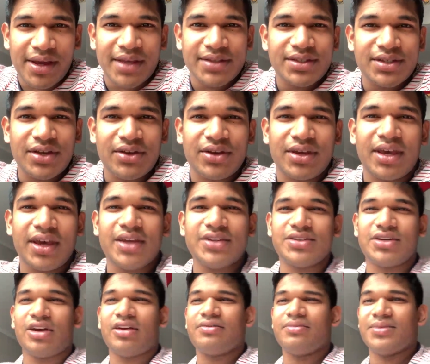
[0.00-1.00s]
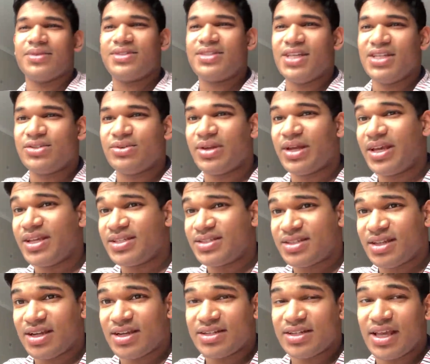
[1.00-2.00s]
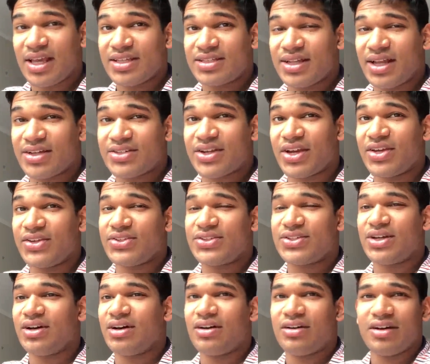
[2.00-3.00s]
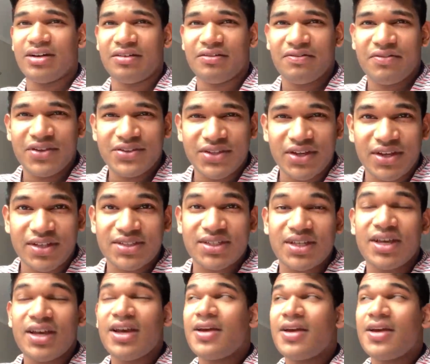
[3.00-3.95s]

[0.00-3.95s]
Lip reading: is it okay to go from a C to an A/A star in physics?